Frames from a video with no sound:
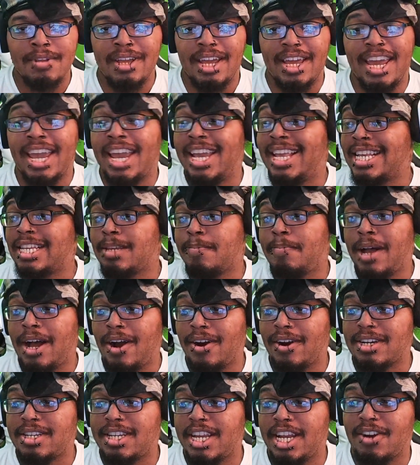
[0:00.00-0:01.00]
hey, that's the power
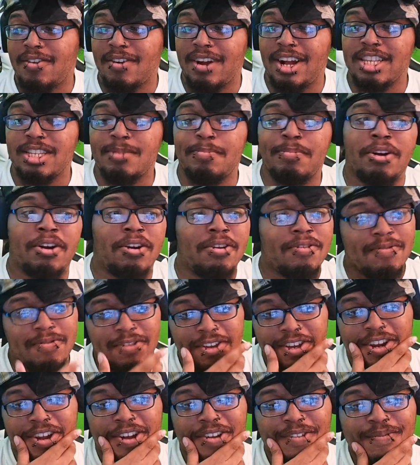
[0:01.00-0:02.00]
of synchrons, bro, you
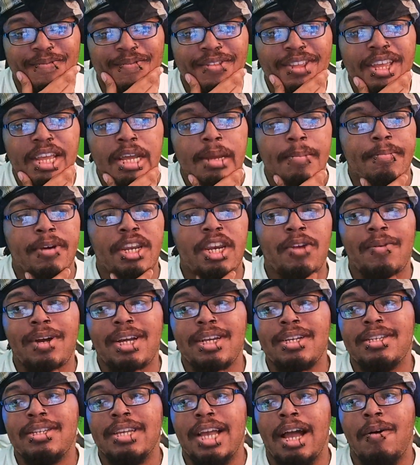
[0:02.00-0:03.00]
know? But
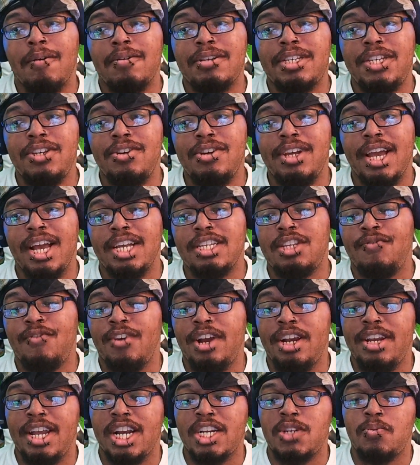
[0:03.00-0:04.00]
anyways, I will see you guys in the
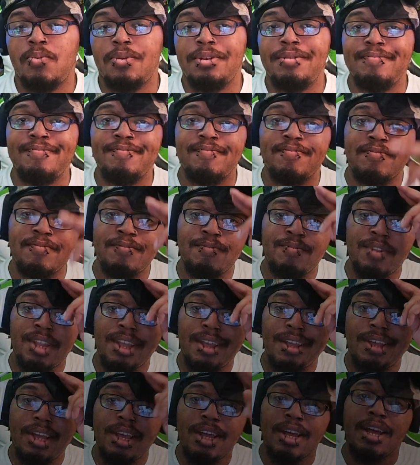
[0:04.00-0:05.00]
very next one.
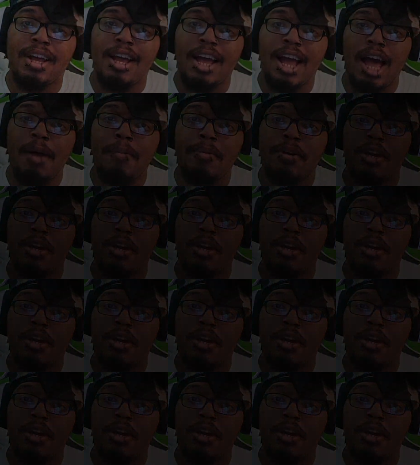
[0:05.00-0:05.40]
Have a